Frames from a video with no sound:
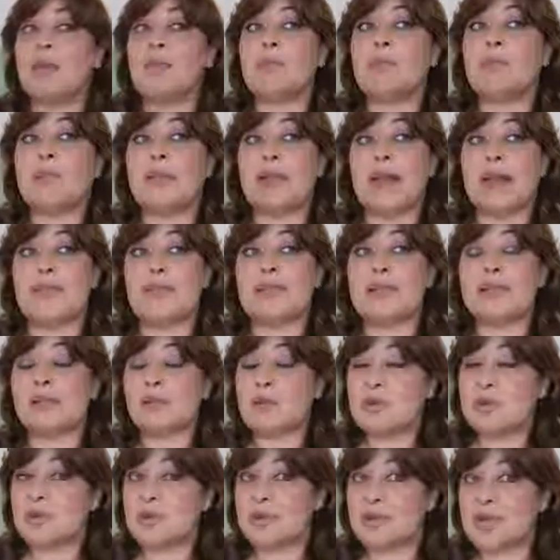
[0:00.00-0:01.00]
But I must
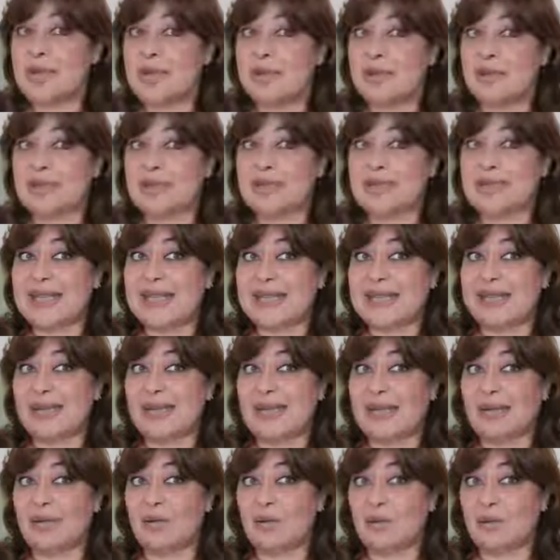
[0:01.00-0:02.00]
also say
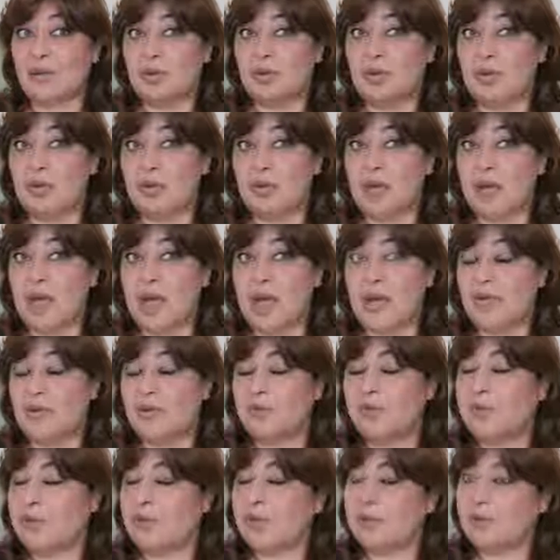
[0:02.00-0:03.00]
that although on the
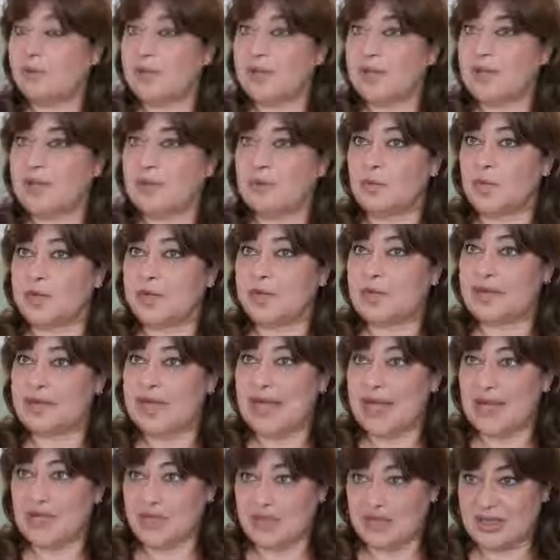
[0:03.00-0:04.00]
forefront it was the
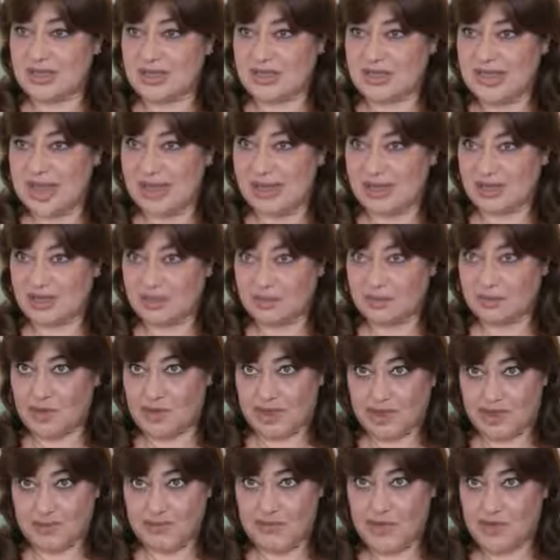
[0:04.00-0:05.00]
Nationalist Action
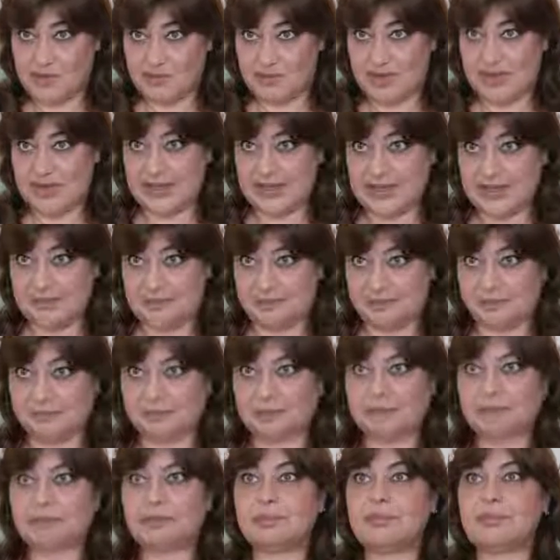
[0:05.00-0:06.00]
Party members,
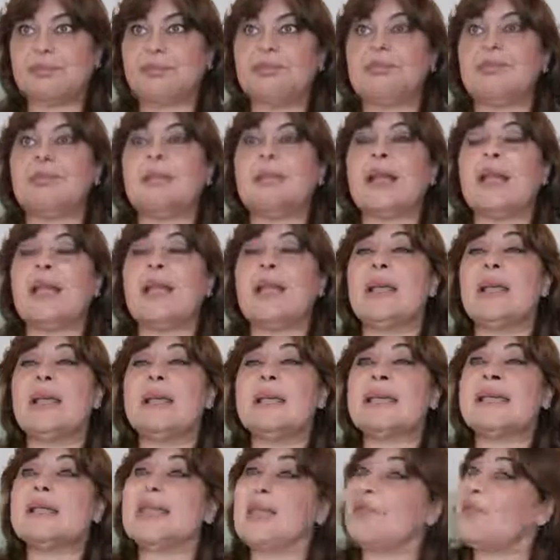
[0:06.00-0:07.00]

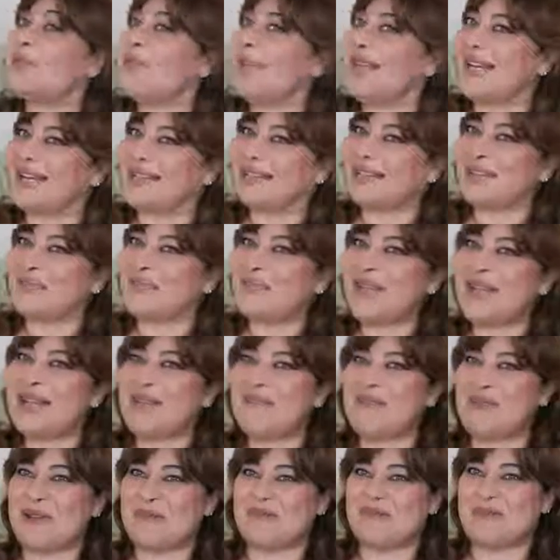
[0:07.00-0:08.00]
several other male
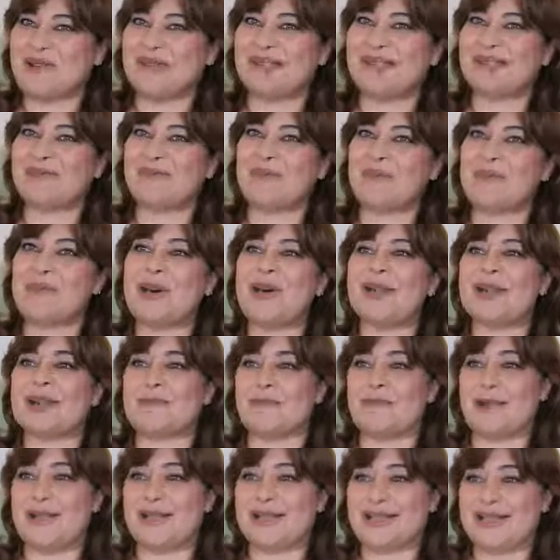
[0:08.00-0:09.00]
members from other
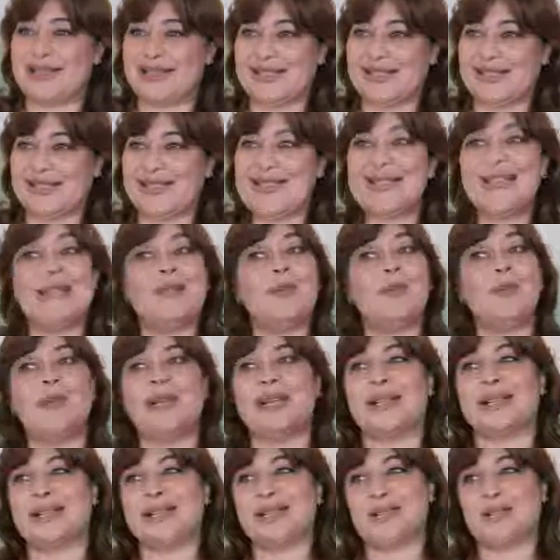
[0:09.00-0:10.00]
parties,
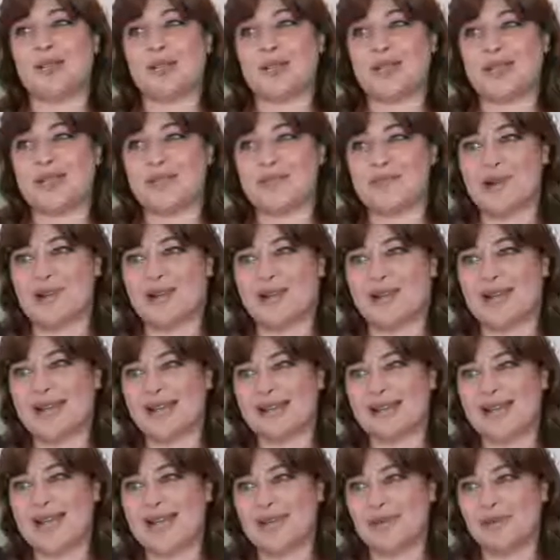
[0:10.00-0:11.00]
including the Social
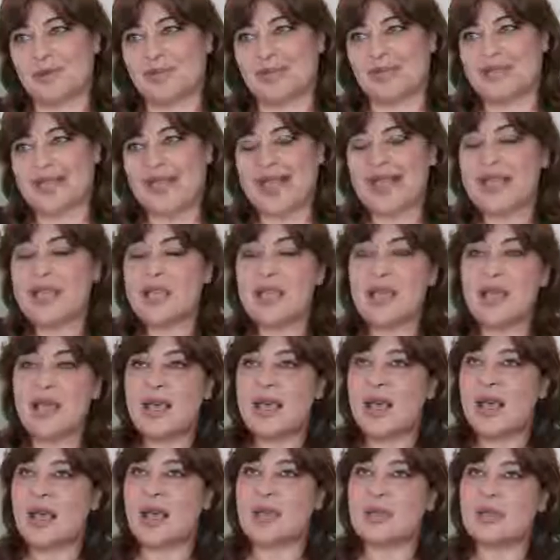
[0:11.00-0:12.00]
Democrats, I would say,
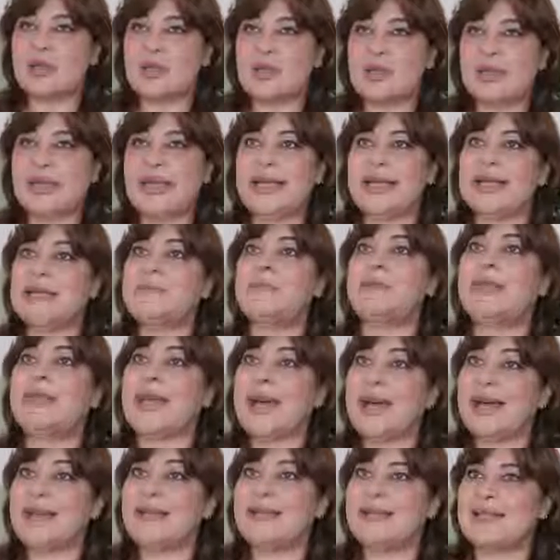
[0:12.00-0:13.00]
actually hid
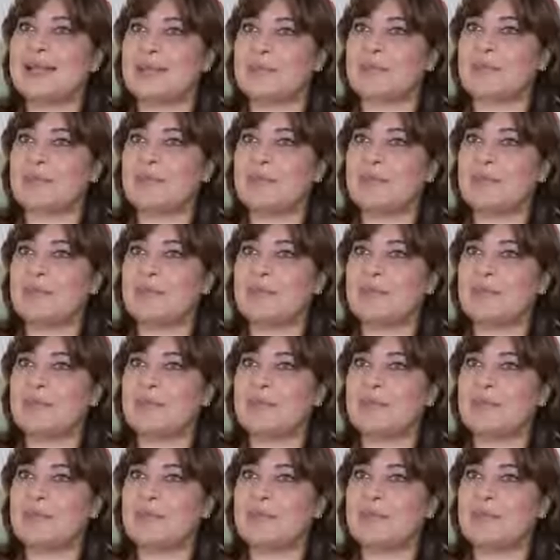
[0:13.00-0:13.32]
behind them.